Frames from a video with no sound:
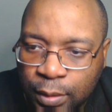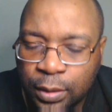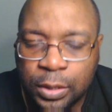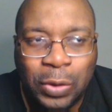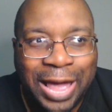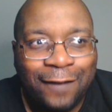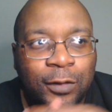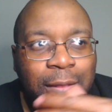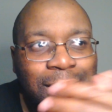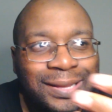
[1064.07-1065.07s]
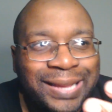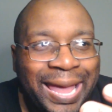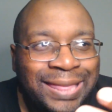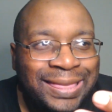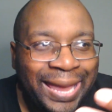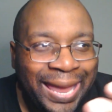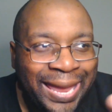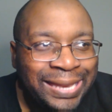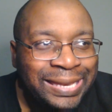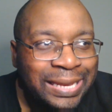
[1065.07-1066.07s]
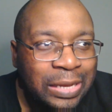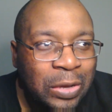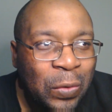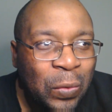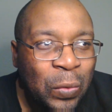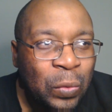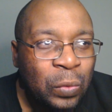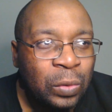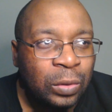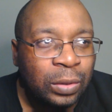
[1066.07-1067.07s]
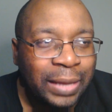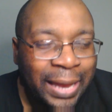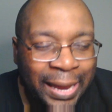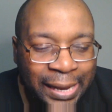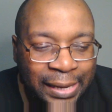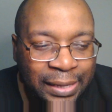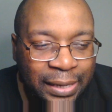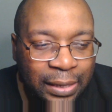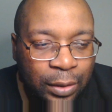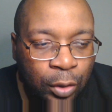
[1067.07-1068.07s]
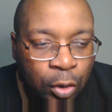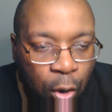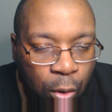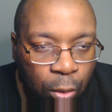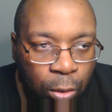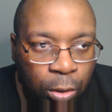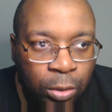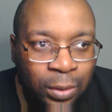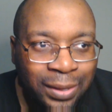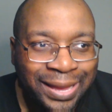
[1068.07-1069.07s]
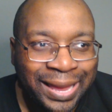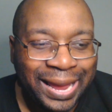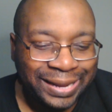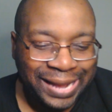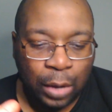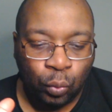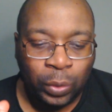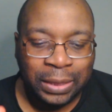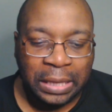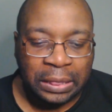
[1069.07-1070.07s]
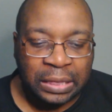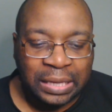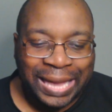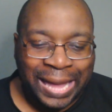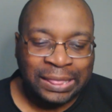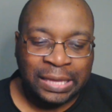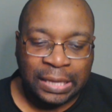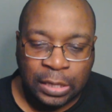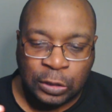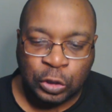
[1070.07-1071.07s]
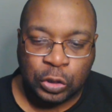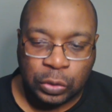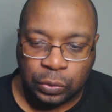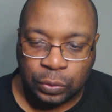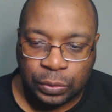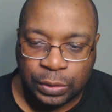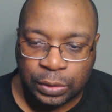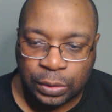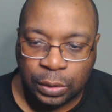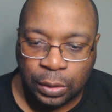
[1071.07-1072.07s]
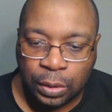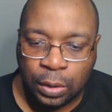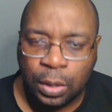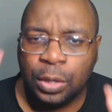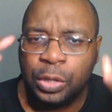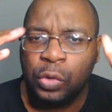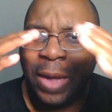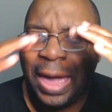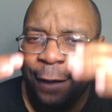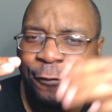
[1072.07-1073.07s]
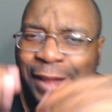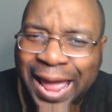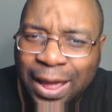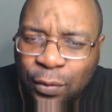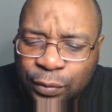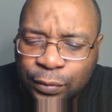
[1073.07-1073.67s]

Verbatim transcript: You have to look at the end goal, end goal, and not really look at the issues you have now